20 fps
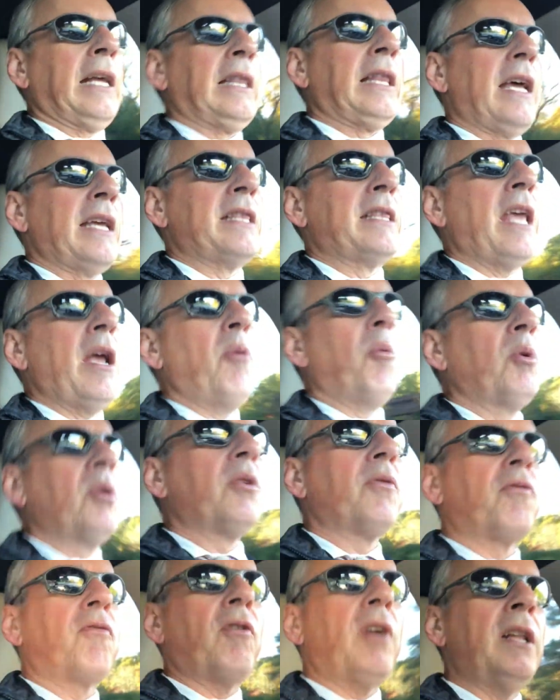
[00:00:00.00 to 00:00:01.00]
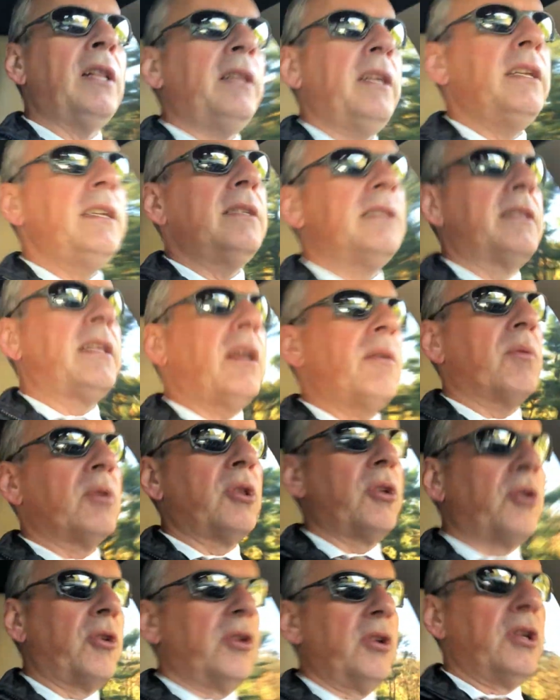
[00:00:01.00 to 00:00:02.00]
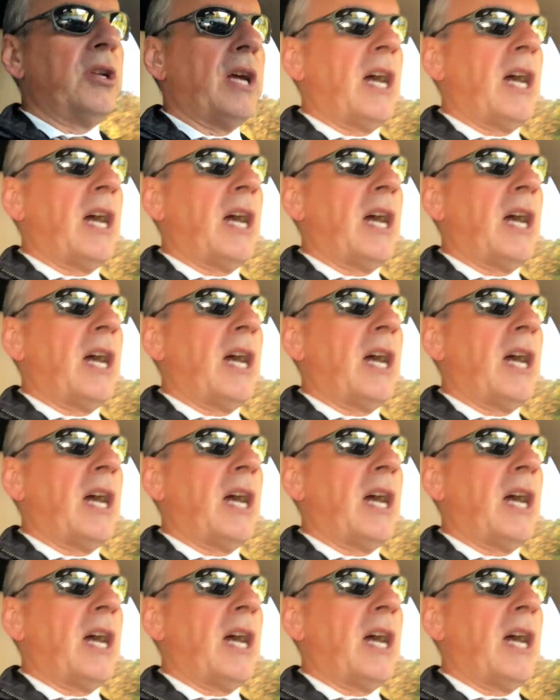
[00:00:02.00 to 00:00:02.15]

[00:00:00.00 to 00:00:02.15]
like they were the friendlies, they were the good